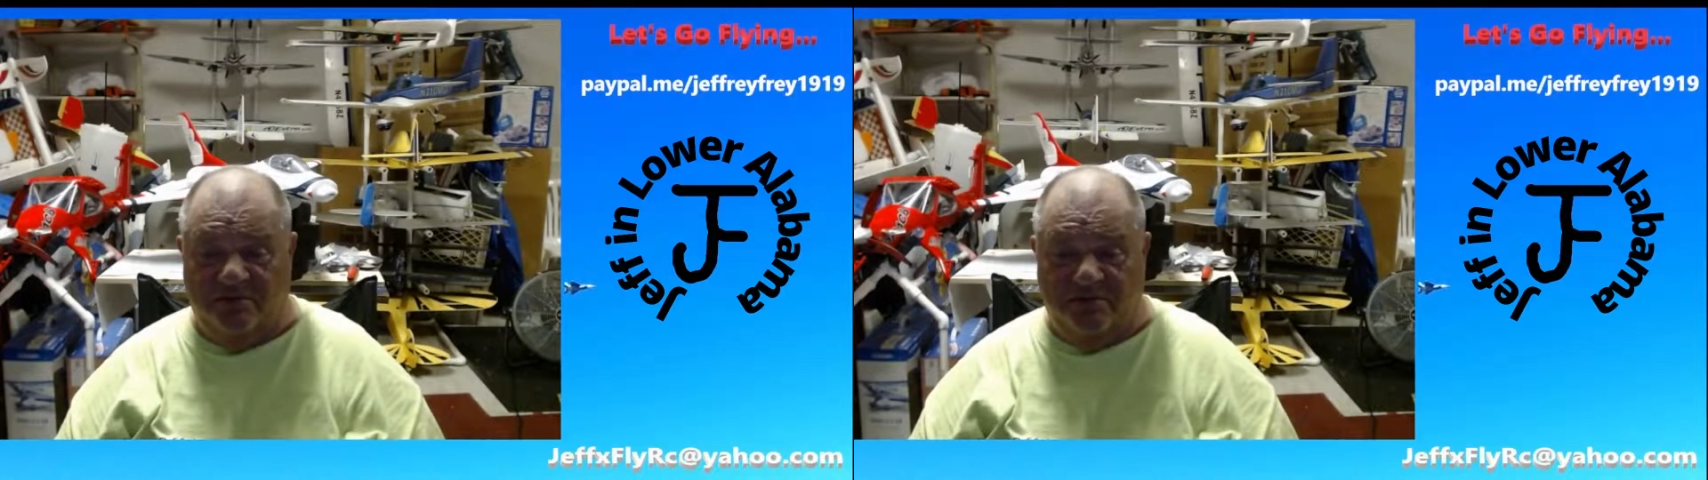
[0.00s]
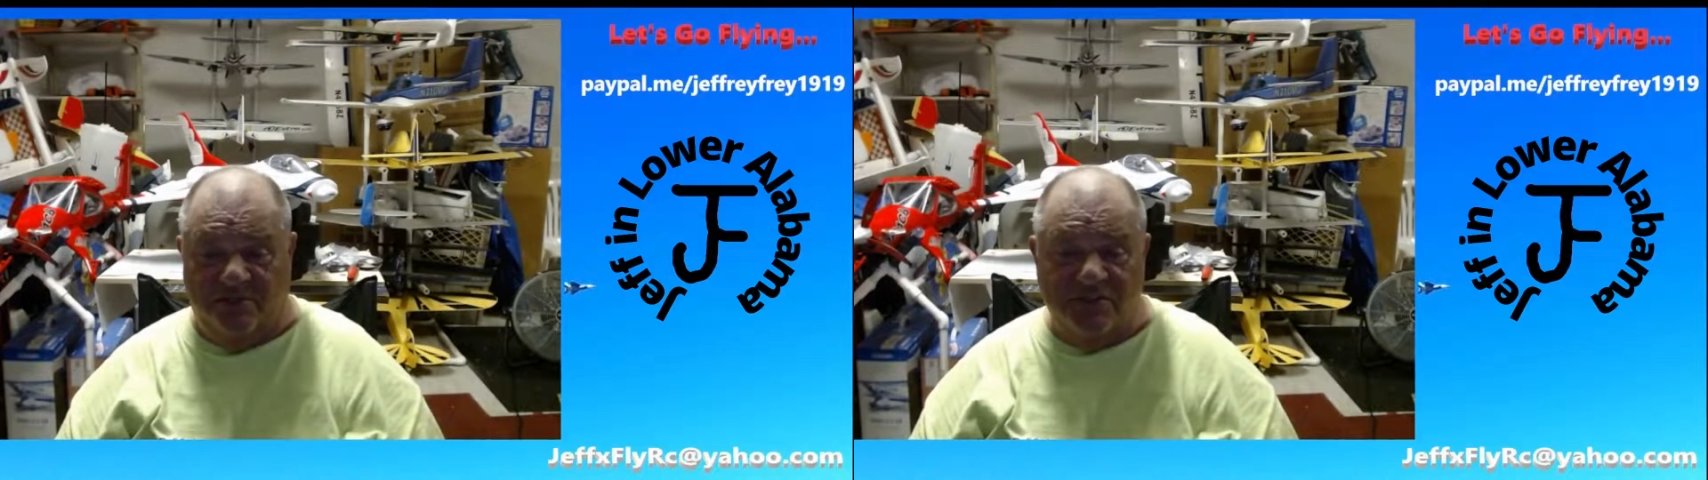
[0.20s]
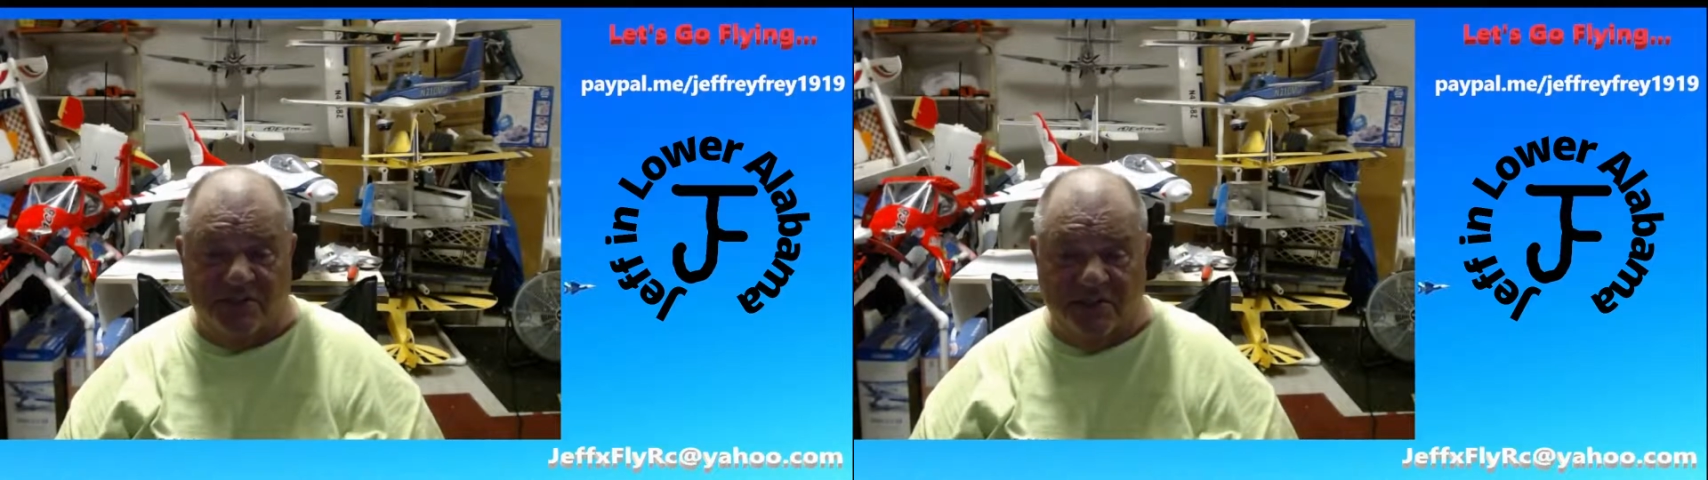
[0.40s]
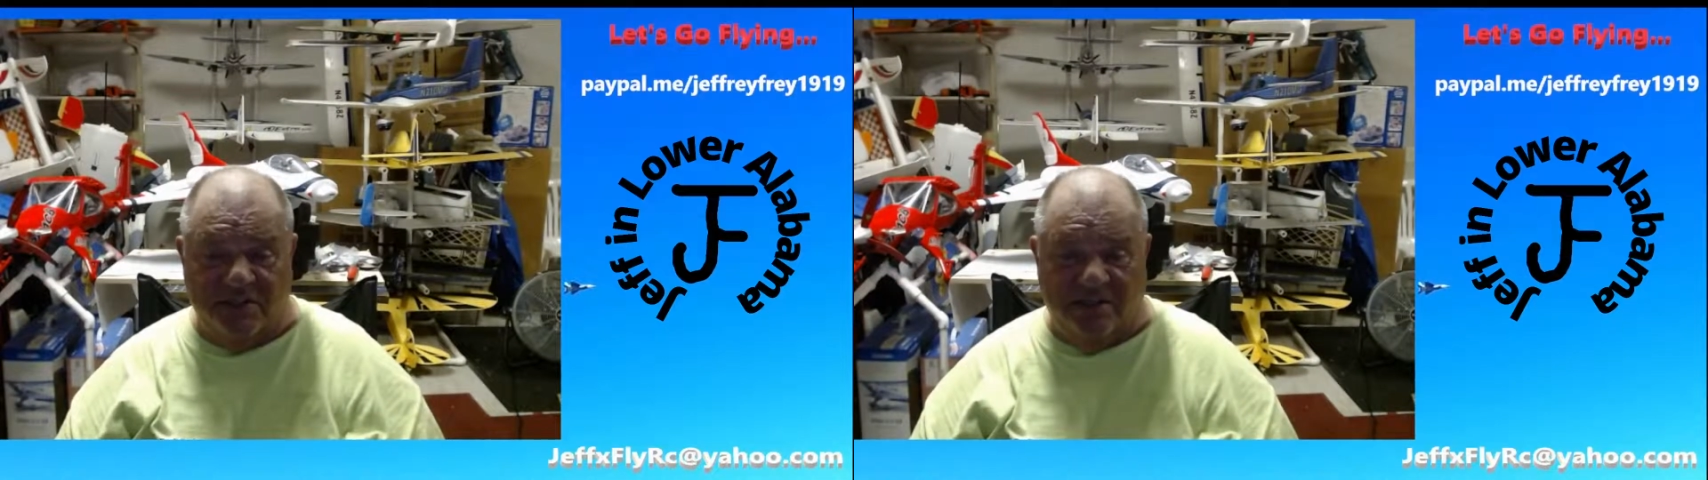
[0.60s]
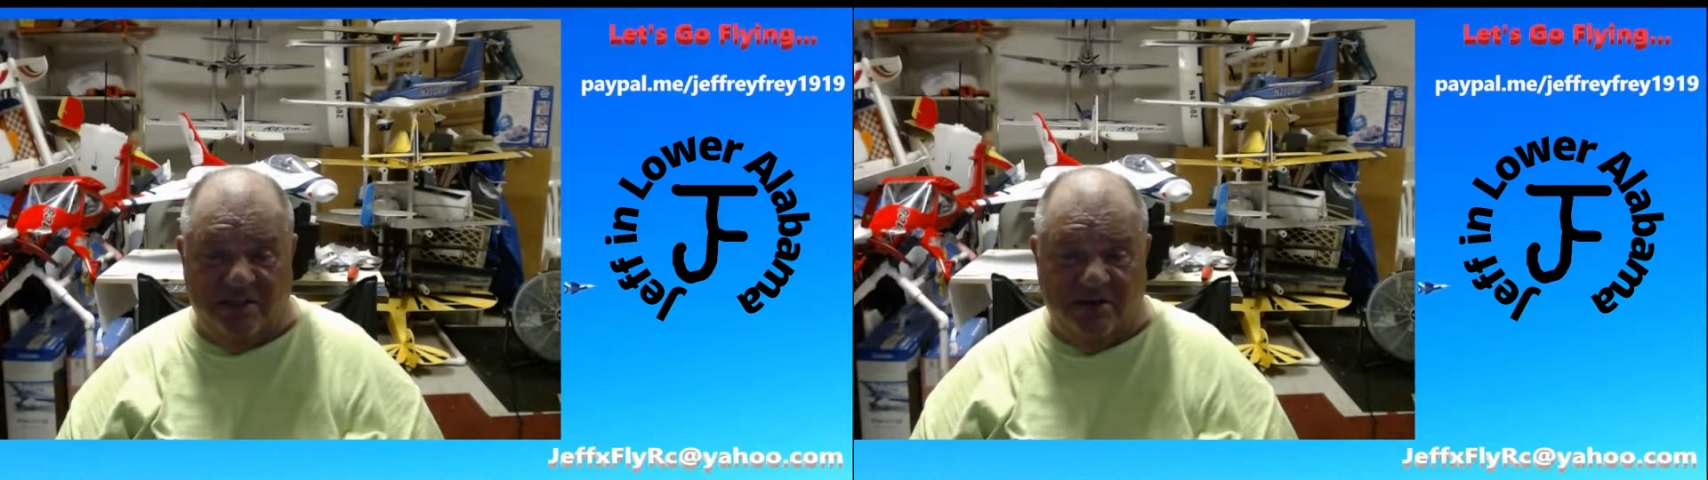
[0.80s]
use it
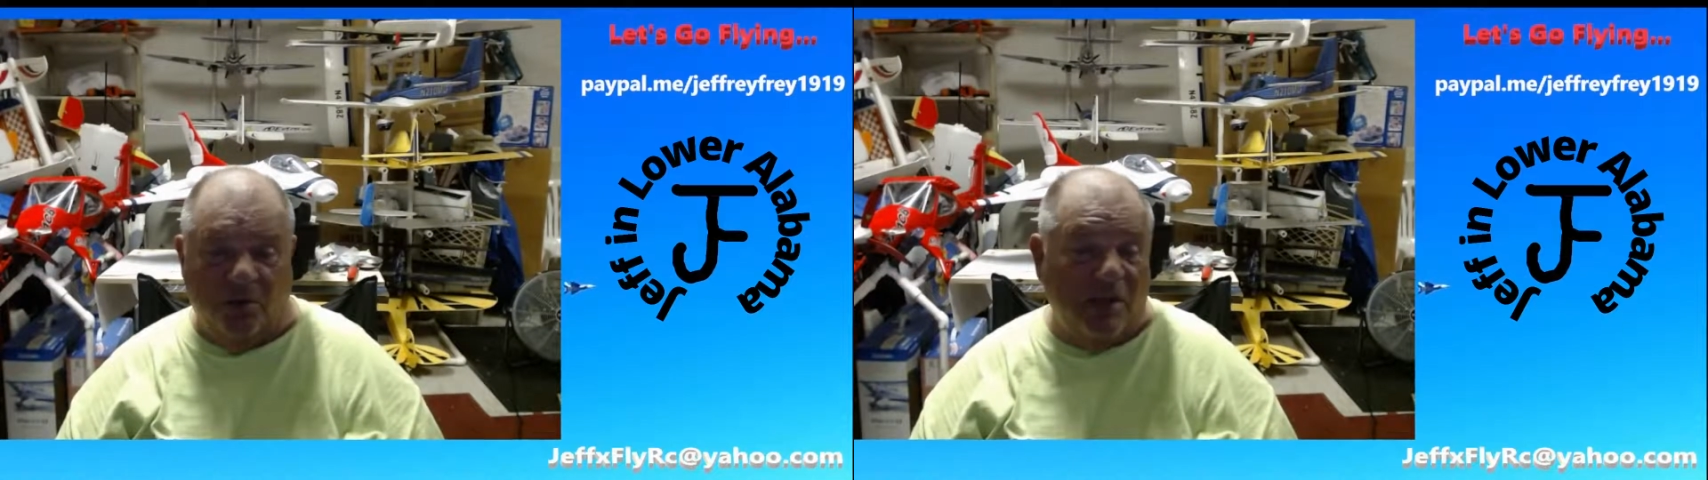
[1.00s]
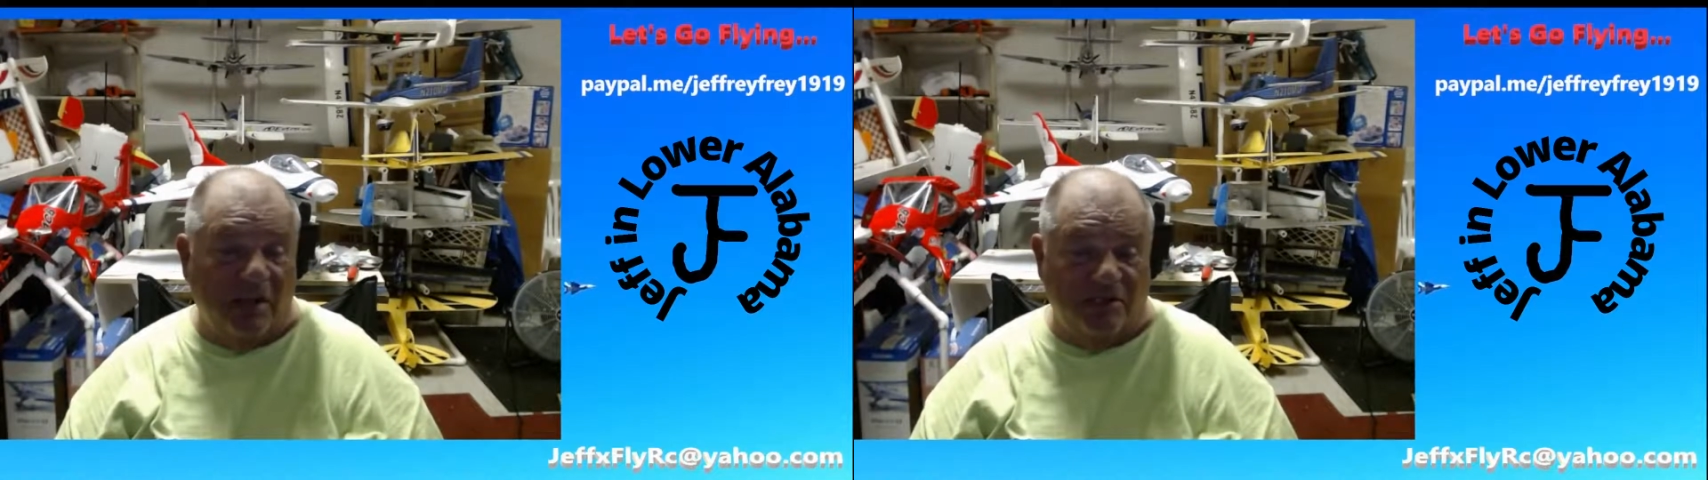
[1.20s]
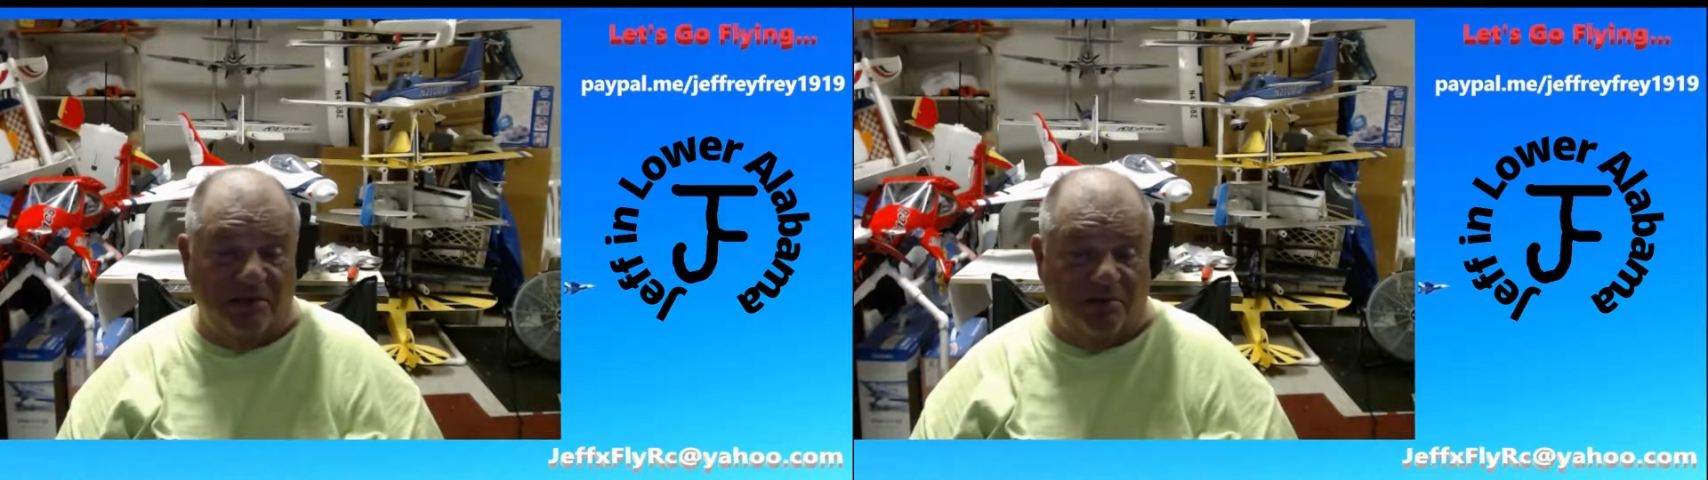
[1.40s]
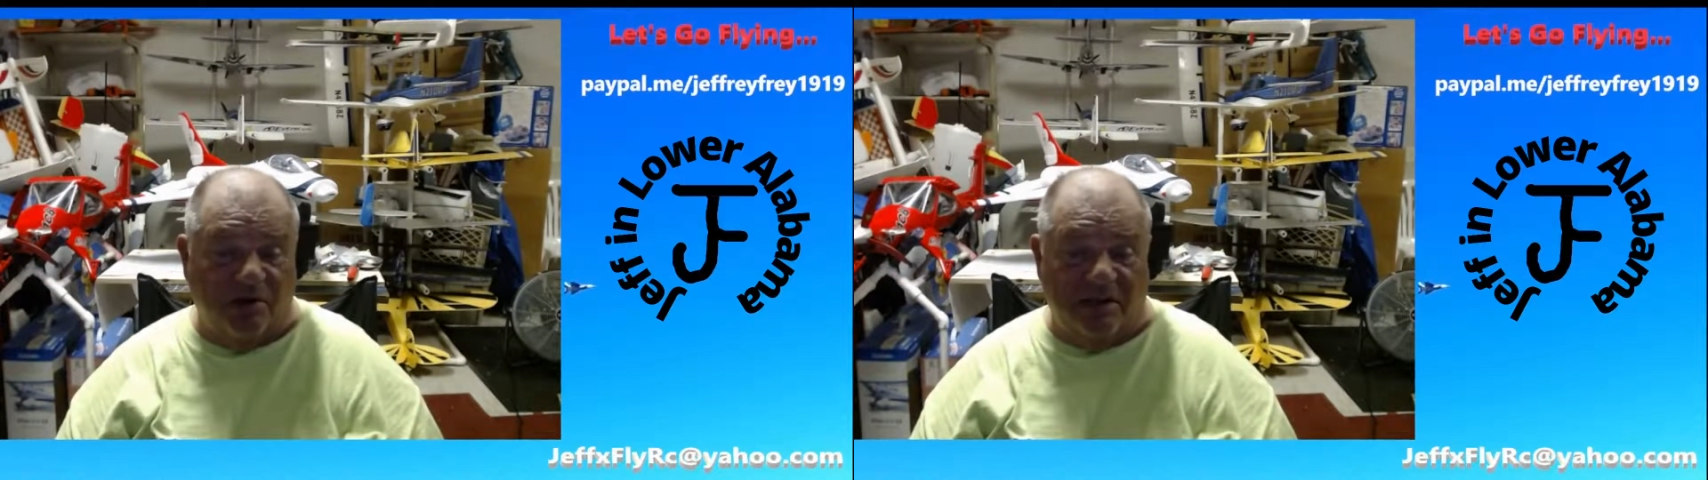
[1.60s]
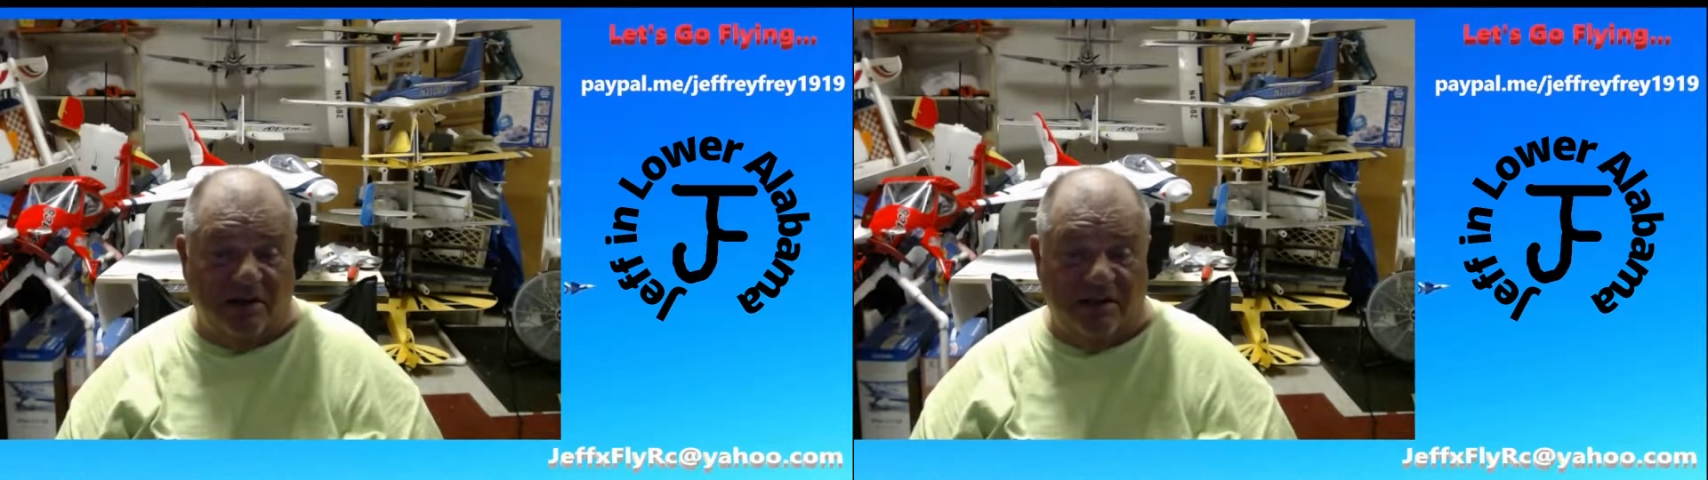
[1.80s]
and the weld would
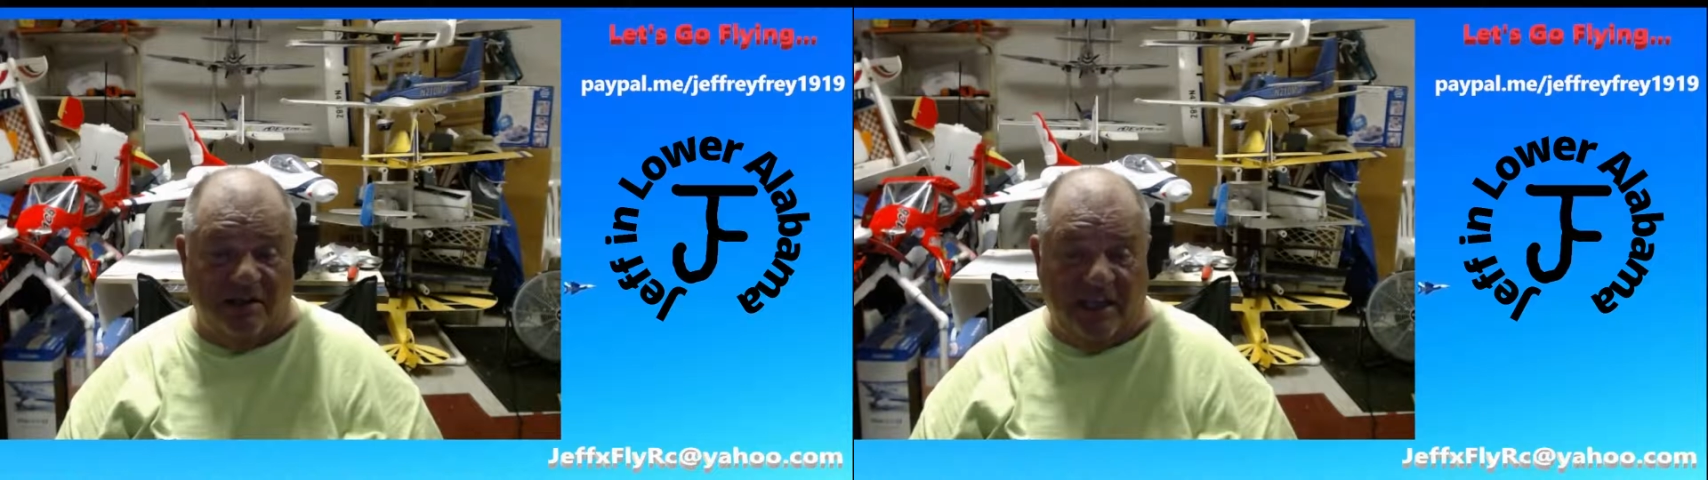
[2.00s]
break on the